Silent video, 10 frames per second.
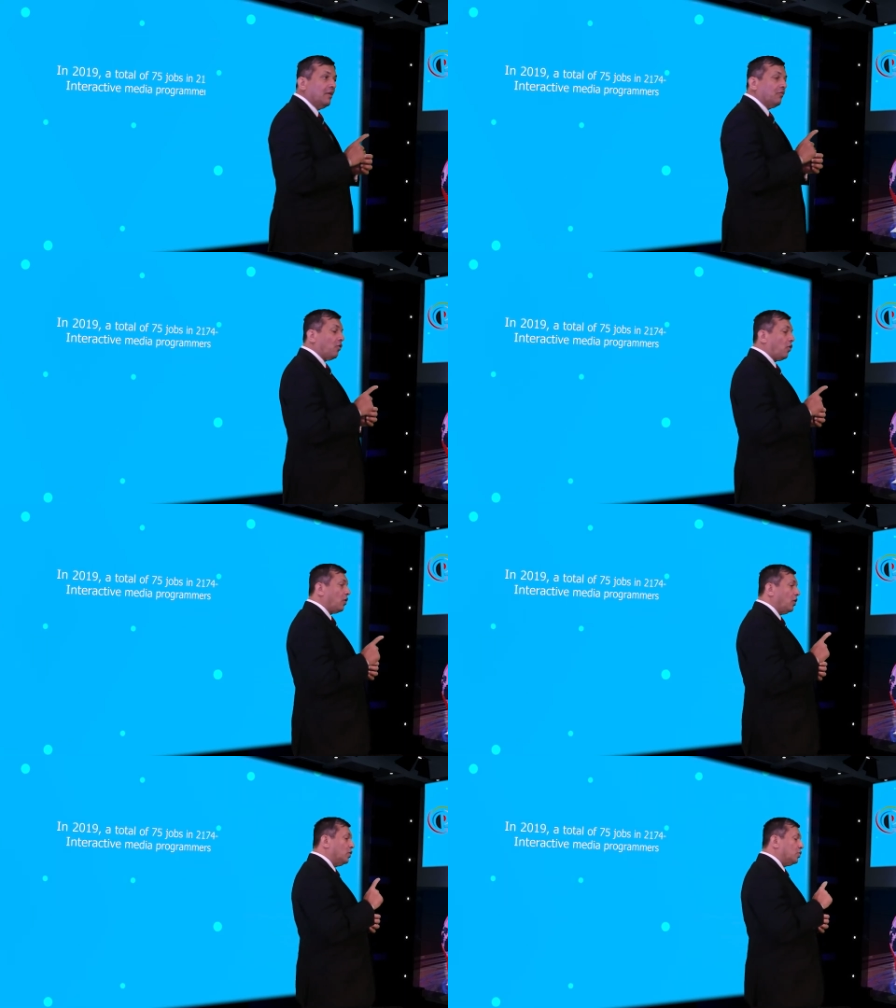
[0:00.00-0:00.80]
for
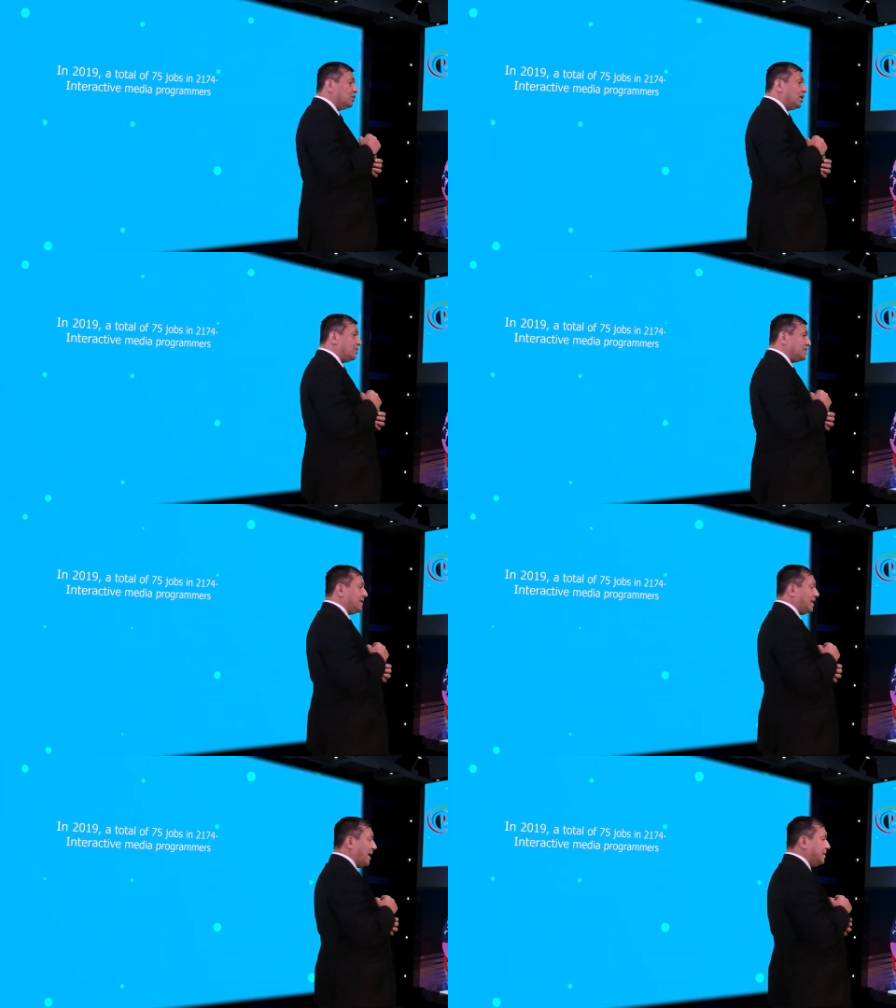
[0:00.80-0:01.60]

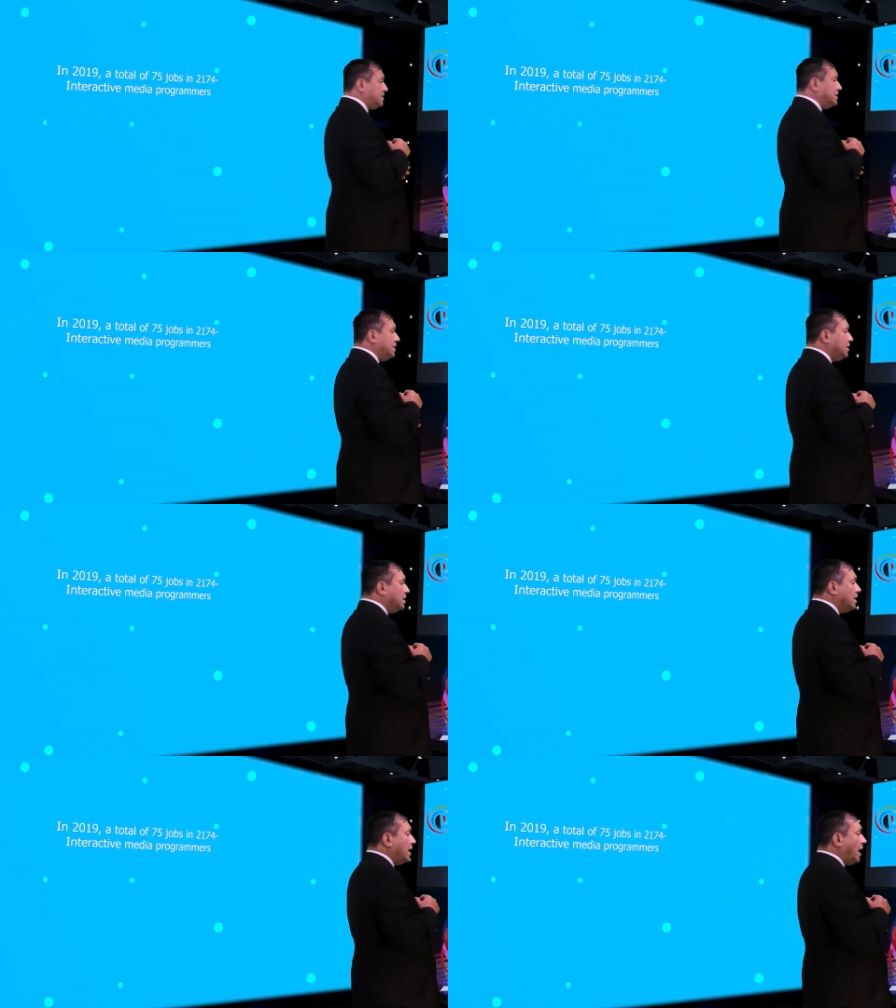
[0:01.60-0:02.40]
2019
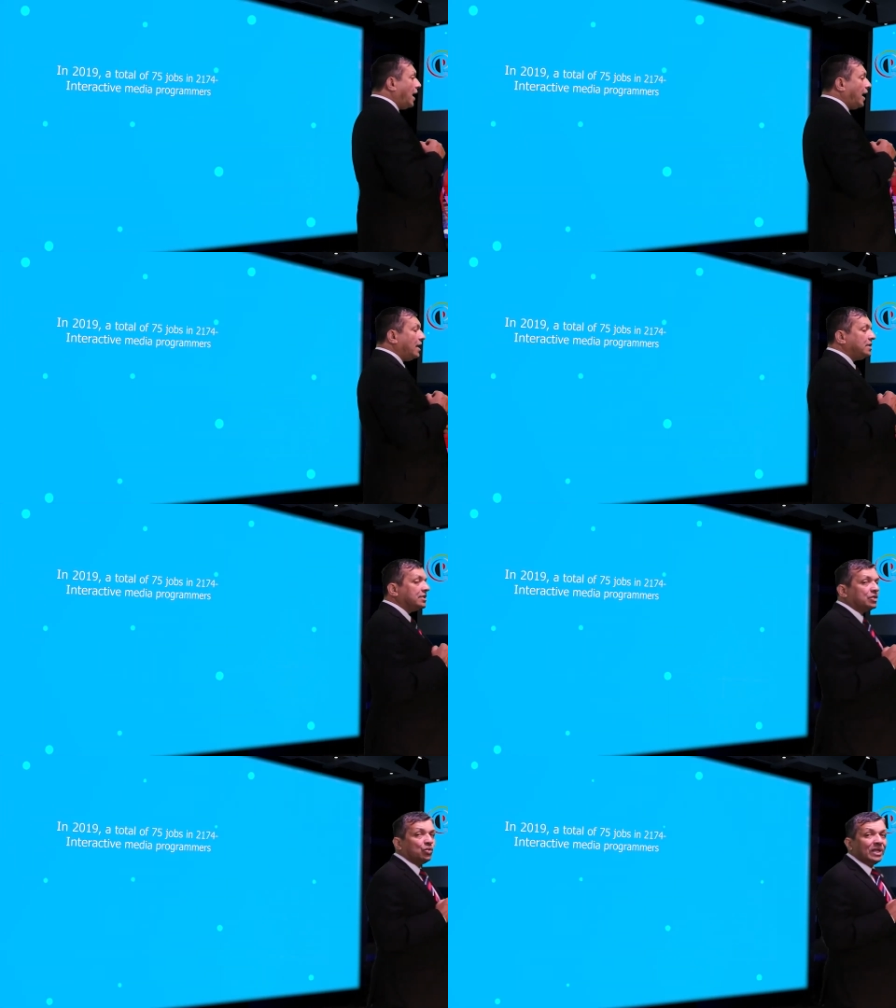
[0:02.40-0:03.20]
and
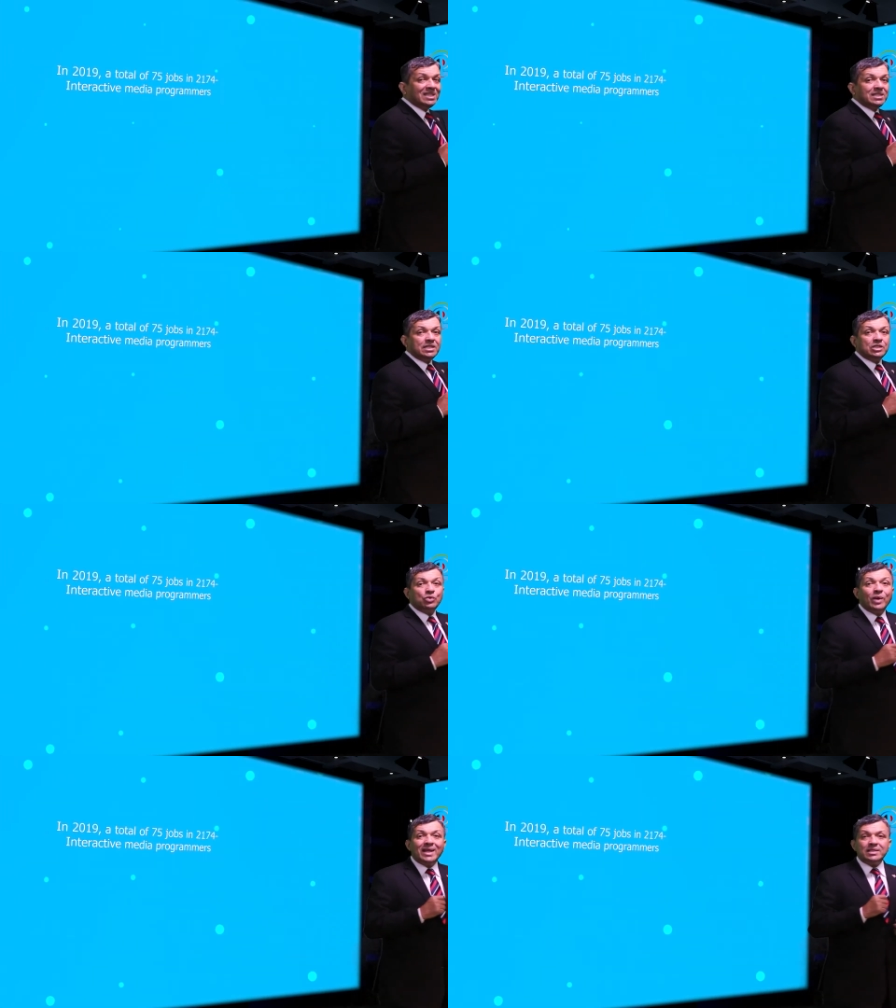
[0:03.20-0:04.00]

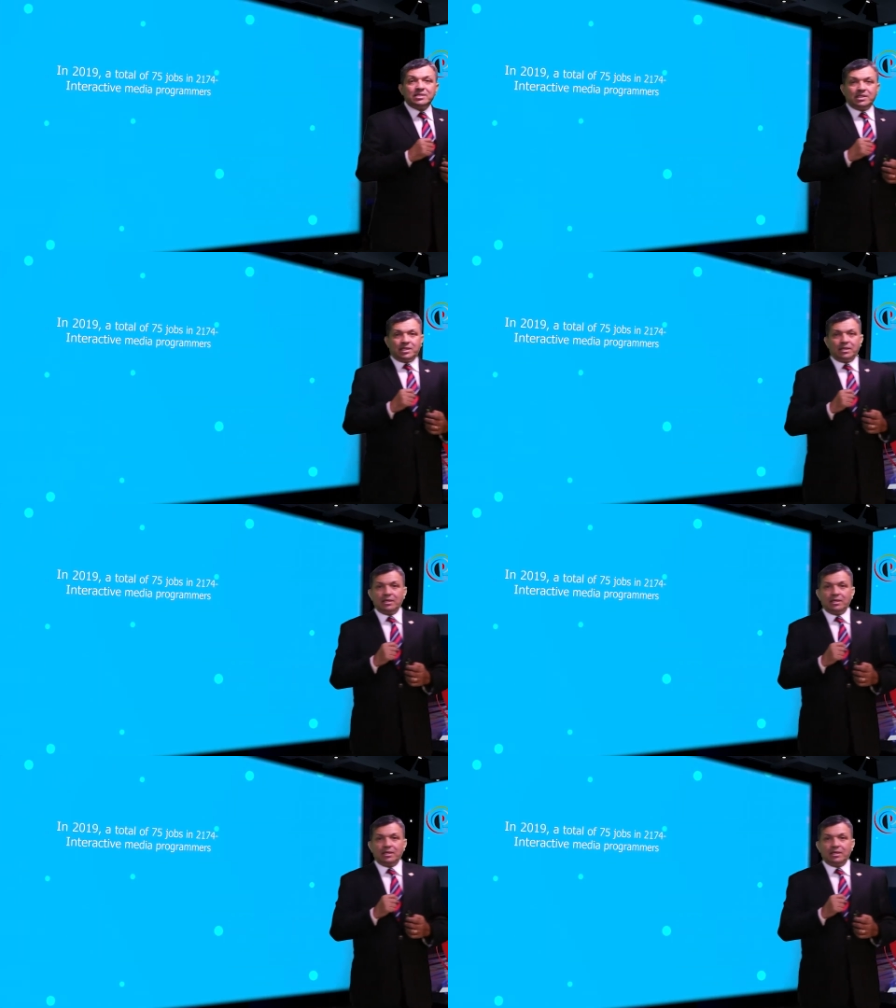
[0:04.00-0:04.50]
2020